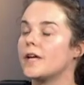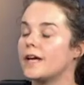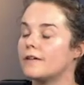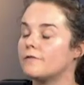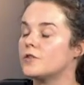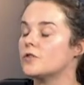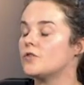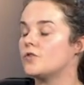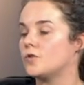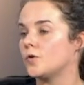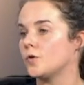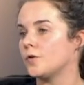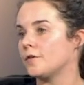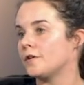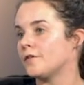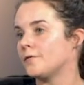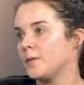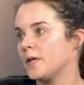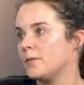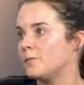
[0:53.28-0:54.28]
after
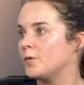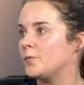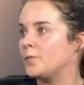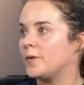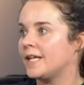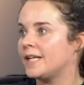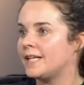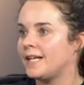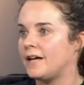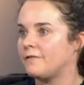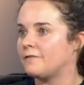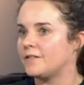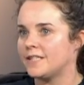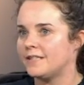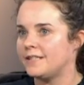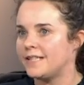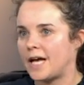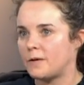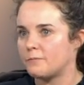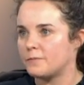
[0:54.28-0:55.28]
story of people being left
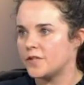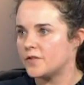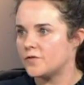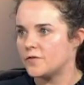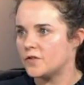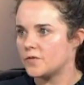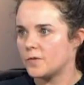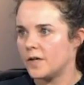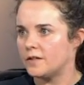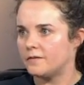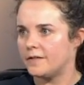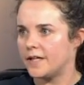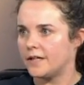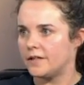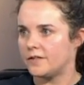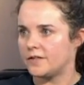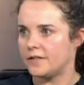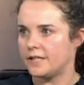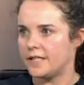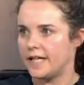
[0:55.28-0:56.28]
in nappies for 12
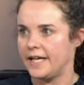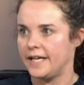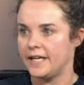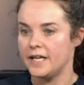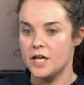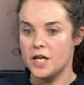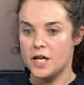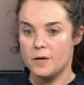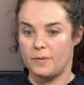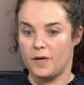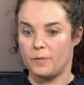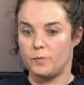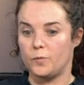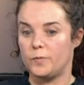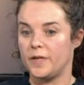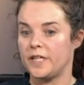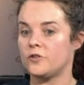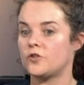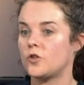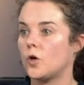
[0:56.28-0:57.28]
hours a day, people
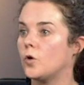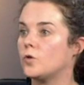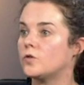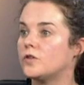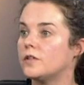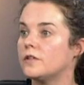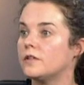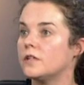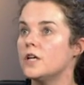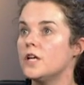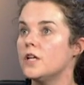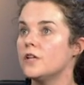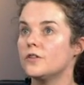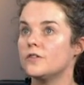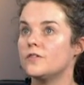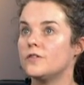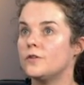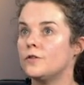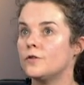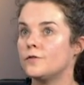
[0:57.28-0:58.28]
being told that
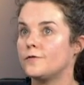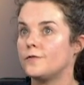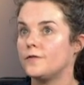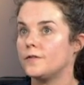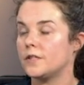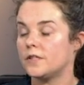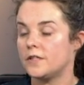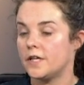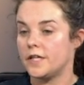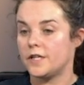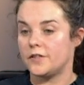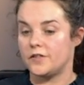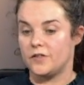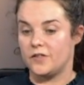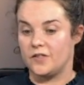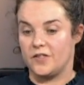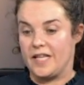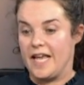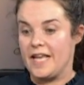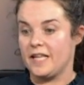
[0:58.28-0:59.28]
there's enough to
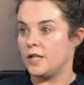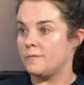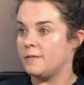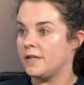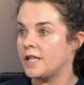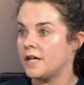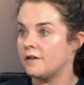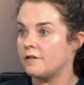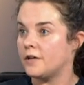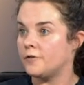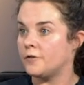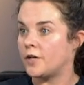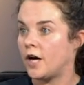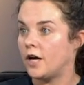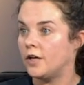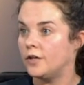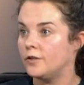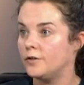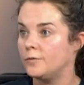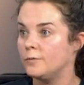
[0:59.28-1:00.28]
sustain them in their own
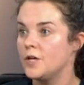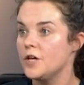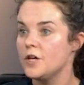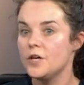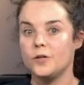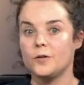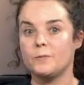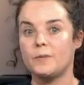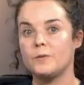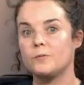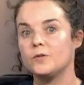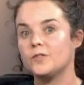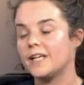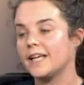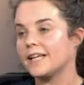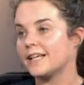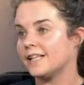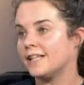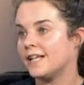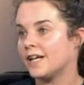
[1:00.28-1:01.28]
home, people
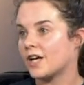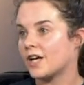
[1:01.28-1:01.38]
taking their